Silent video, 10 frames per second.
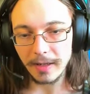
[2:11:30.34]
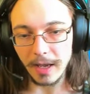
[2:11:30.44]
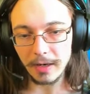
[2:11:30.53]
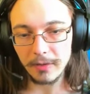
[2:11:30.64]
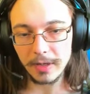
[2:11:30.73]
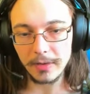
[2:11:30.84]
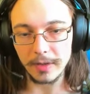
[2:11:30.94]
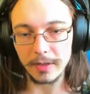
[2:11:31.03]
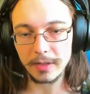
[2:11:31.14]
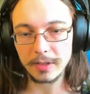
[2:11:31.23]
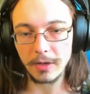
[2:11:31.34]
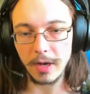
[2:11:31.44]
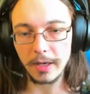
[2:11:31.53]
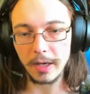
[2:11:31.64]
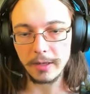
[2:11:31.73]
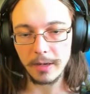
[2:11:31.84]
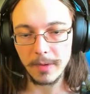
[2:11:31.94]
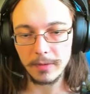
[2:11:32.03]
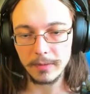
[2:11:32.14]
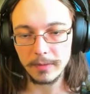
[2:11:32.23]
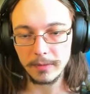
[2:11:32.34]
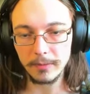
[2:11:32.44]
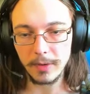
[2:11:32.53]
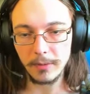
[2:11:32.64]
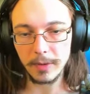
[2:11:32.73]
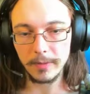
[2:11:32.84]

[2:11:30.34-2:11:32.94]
I don't either. So I, I am out where